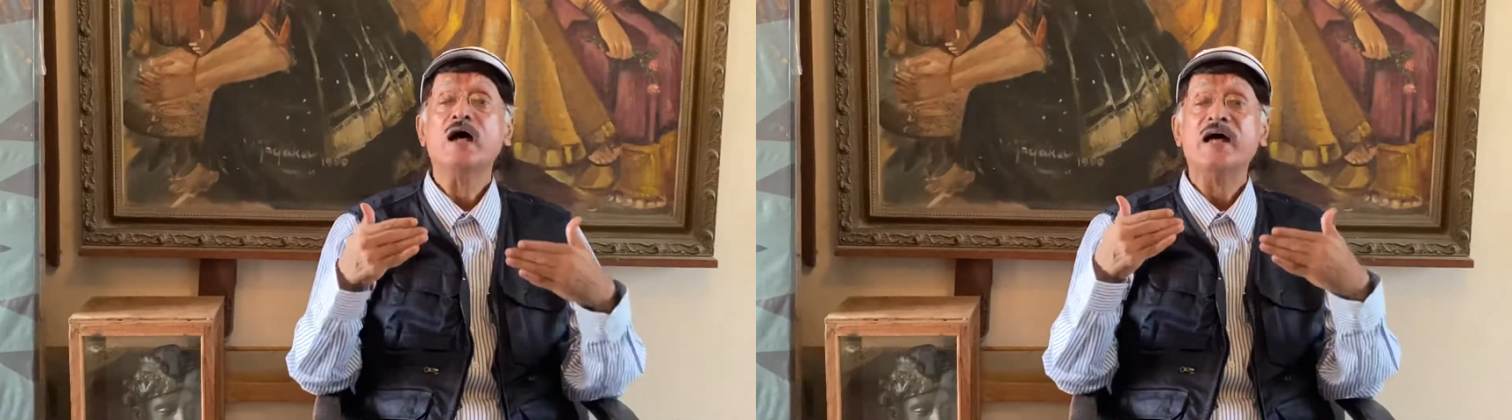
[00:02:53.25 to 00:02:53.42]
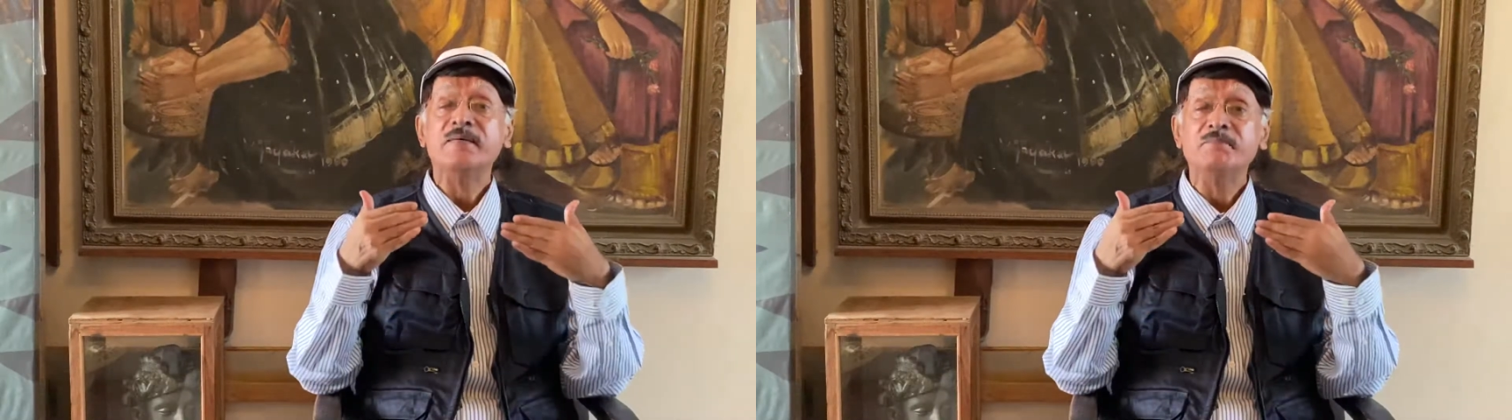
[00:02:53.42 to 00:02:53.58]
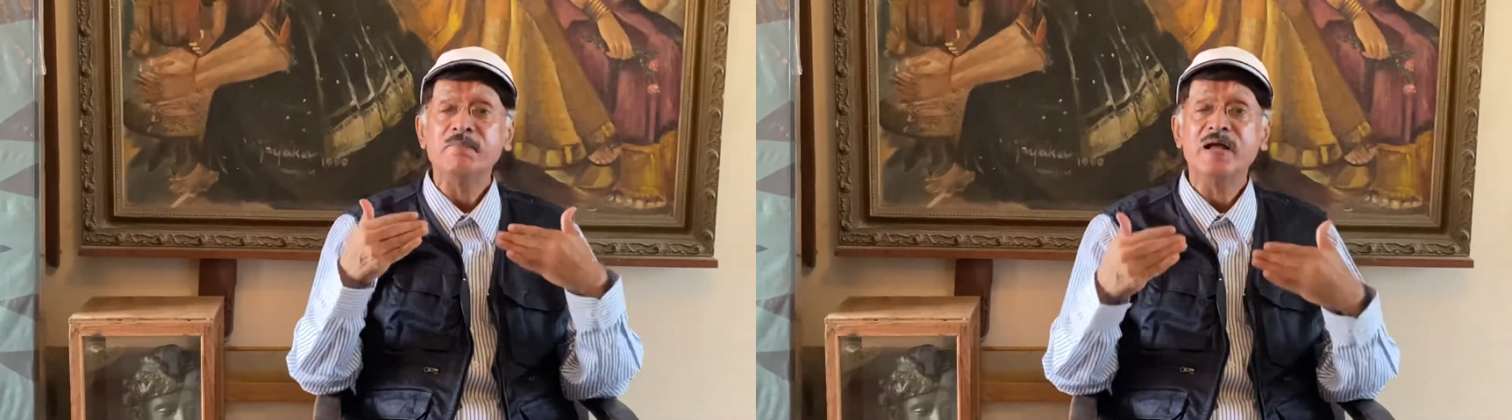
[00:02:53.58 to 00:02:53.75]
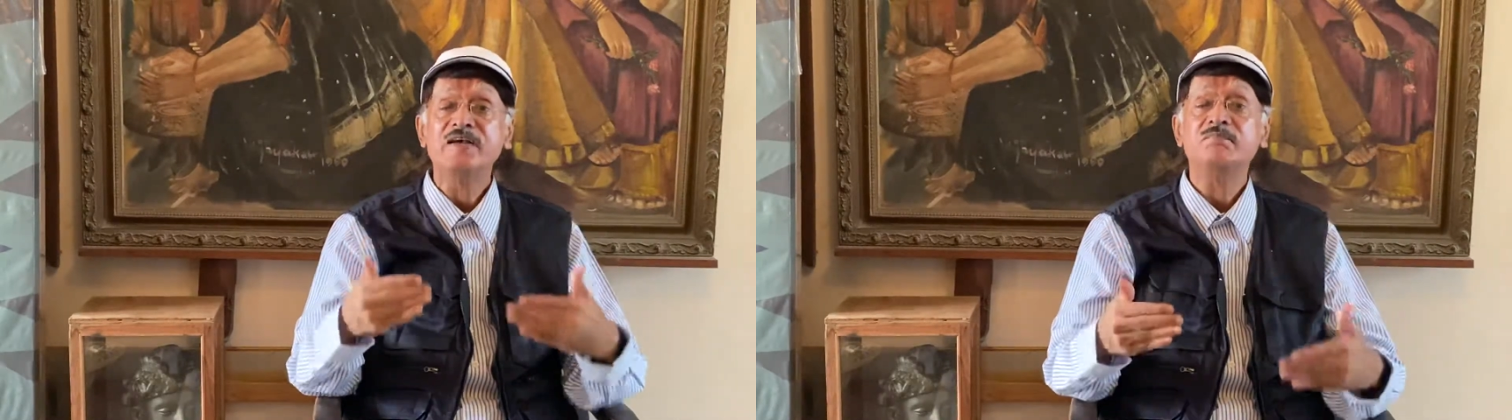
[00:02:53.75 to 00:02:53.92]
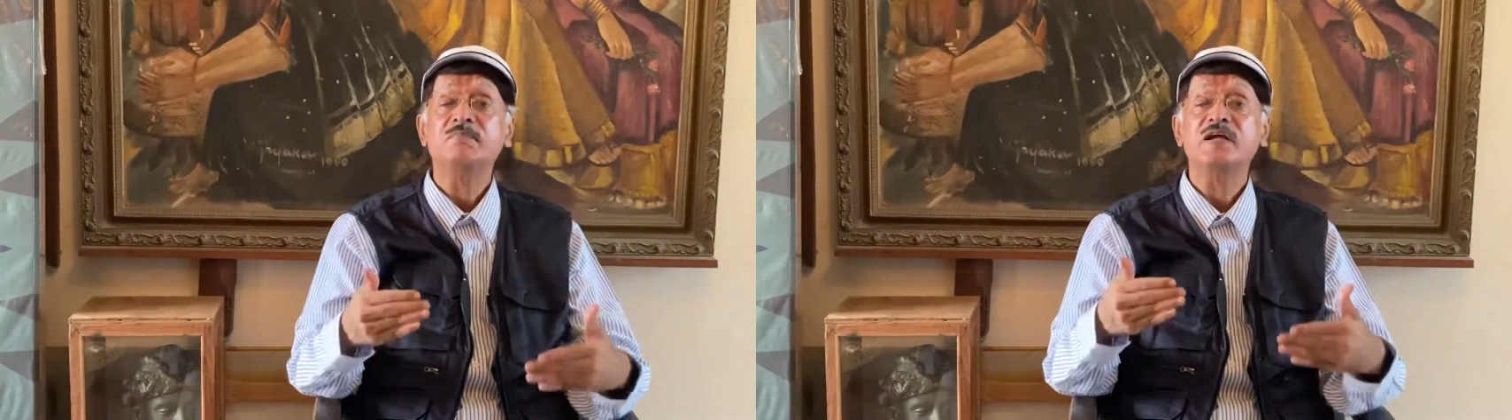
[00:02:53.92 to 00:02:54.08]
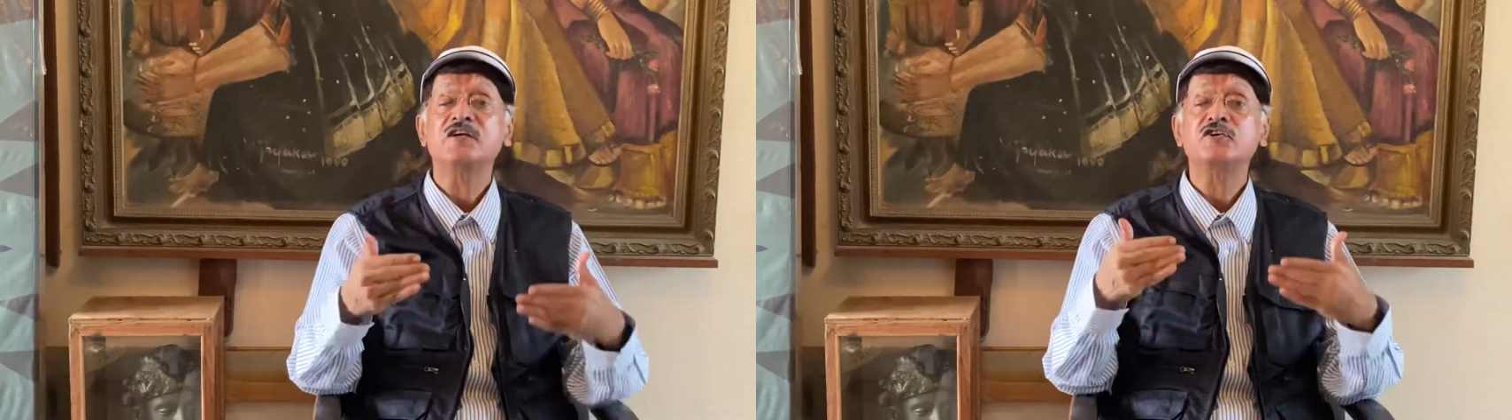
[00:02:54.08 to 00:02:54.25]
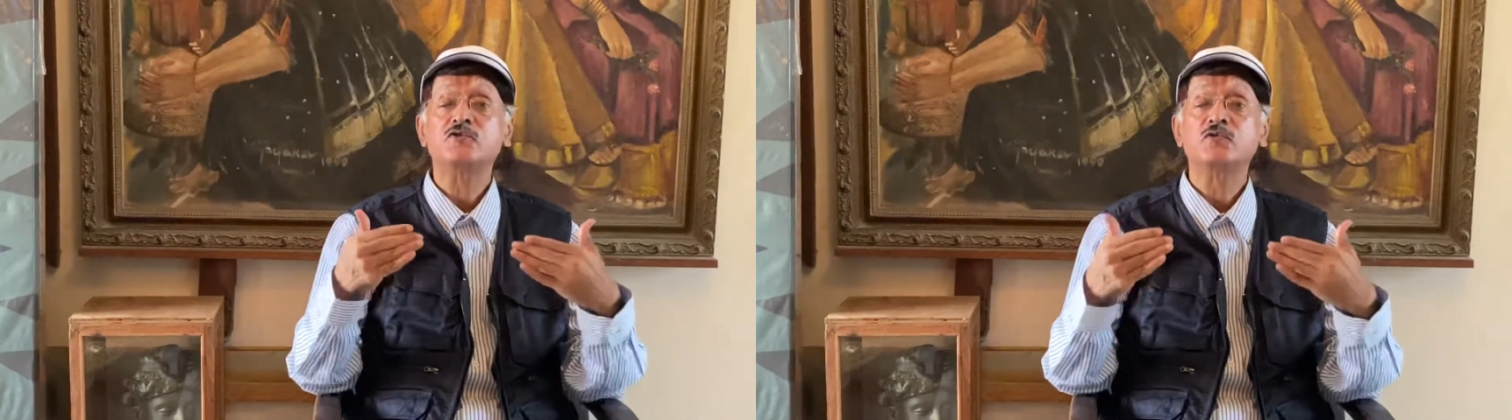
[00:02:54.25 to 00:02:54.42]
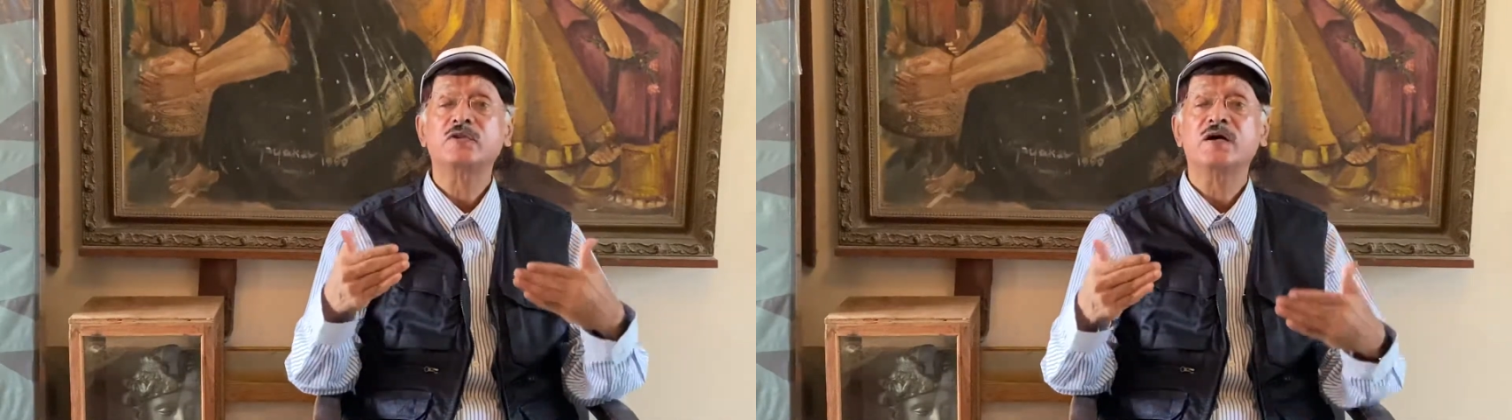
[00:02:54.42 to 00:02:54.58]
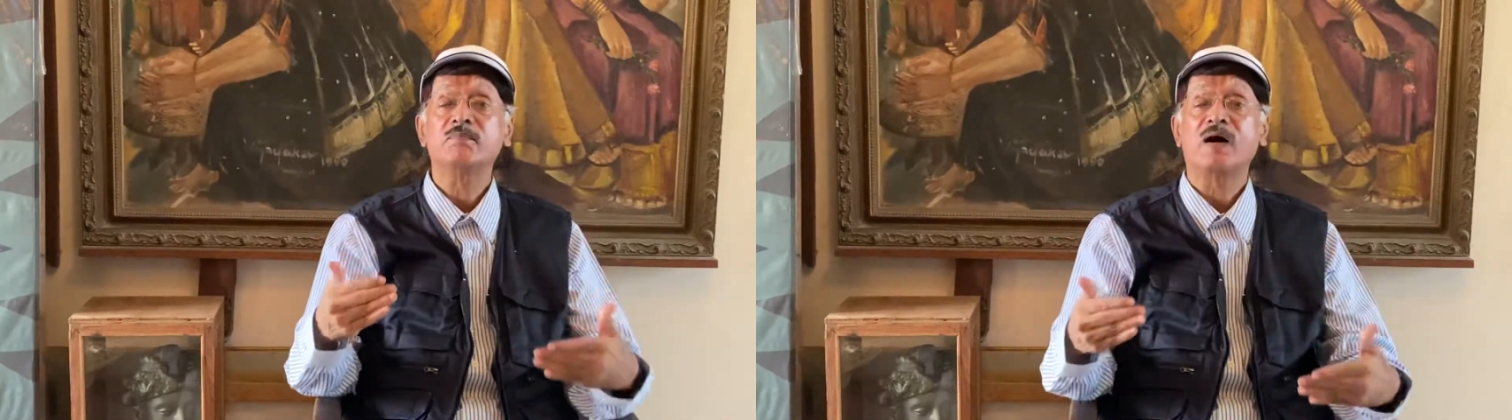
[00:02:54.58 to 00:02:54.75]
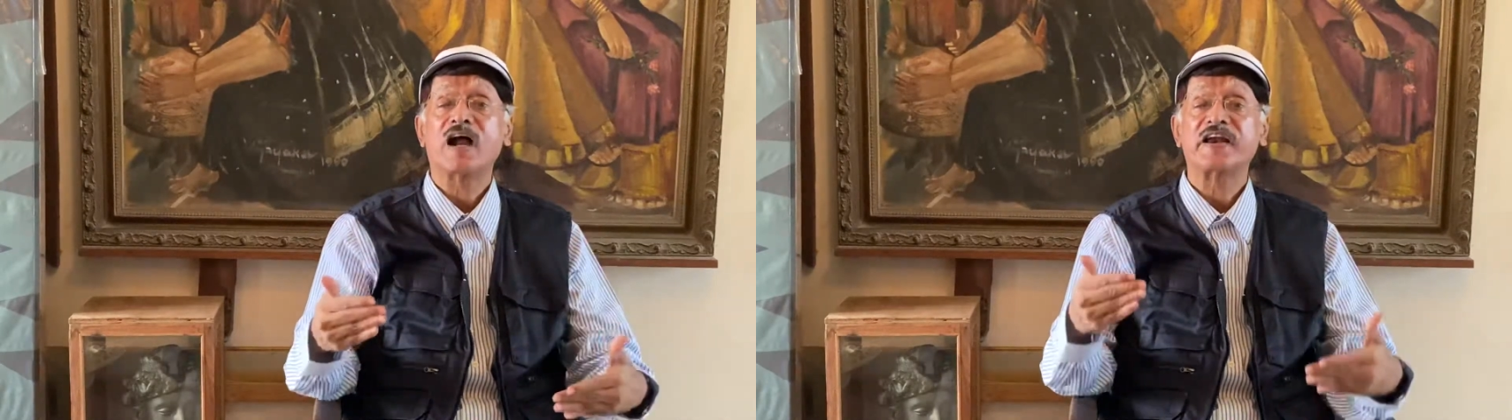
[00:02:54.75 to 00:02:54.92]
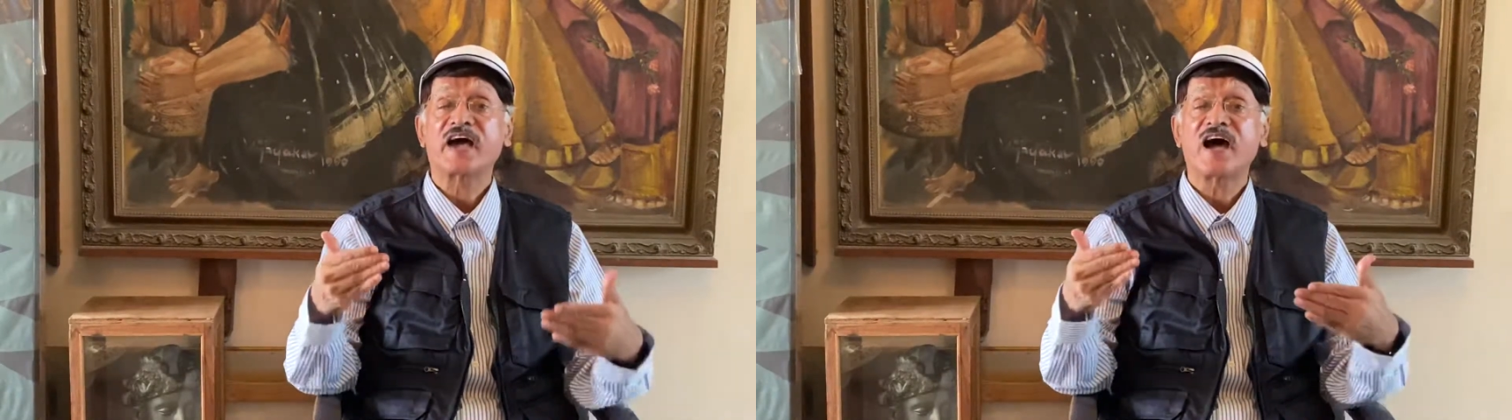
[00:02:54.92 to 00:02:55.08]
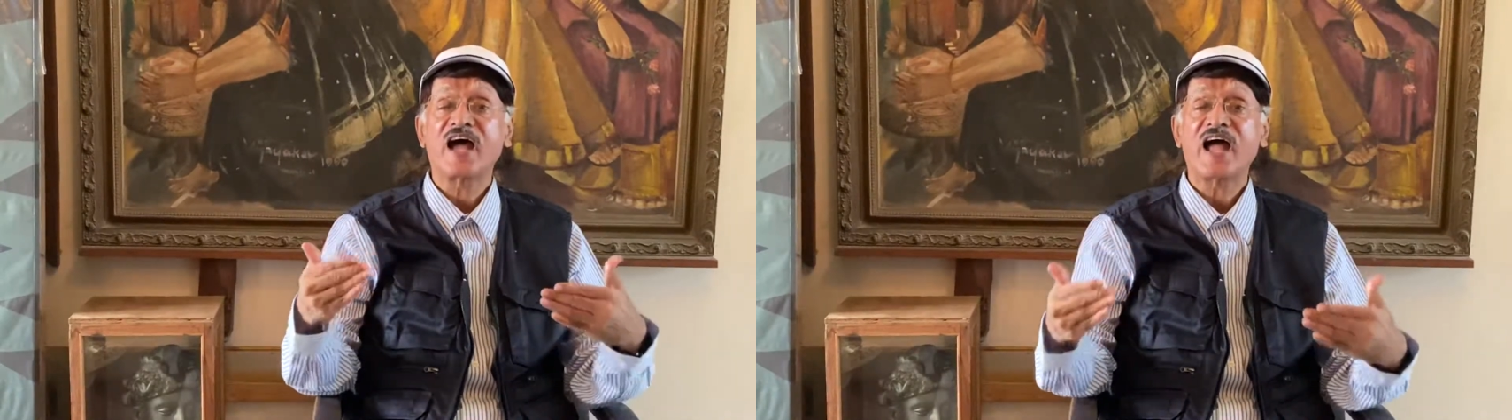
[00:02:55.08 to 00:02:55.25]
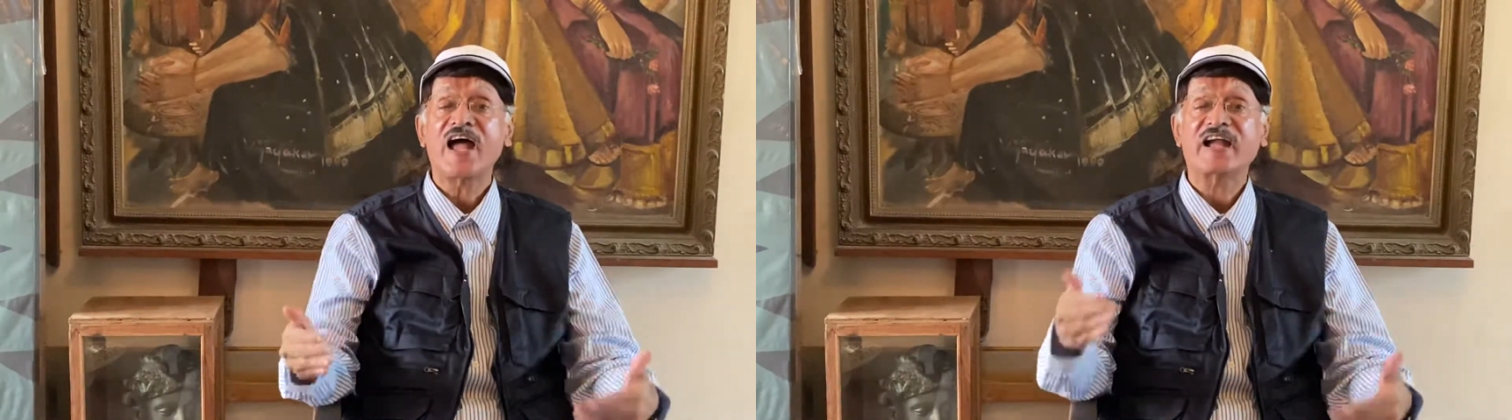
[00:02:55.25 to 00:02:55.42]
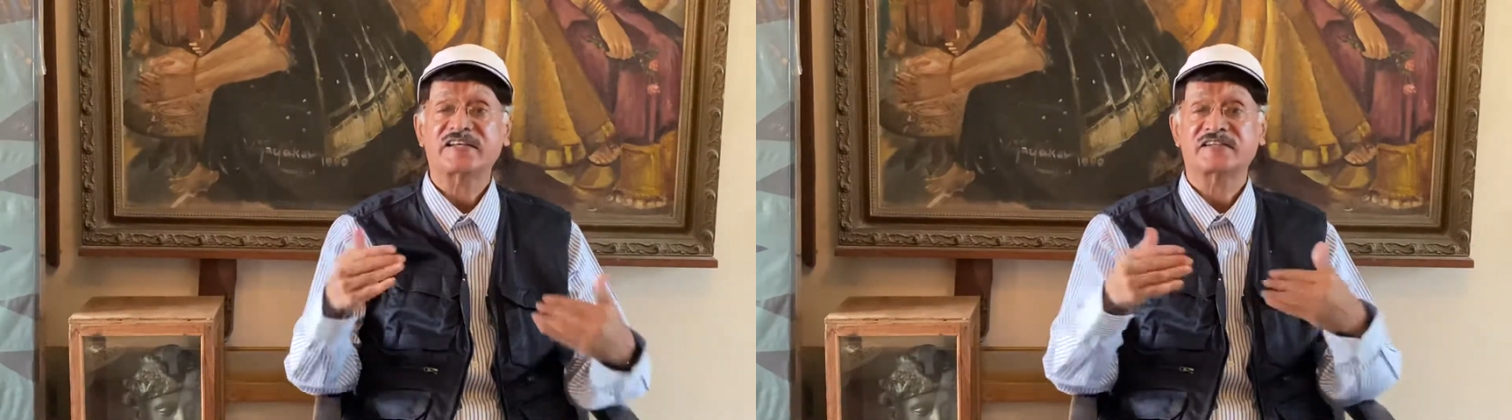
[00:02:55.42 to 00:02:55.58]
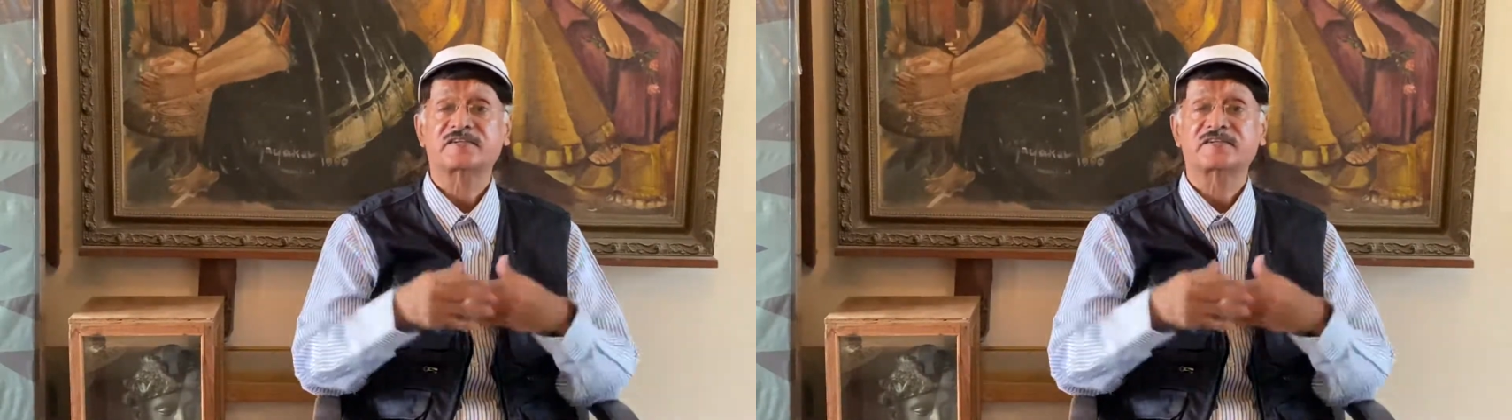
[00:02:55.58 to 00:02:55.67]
amendment to the MADA Act.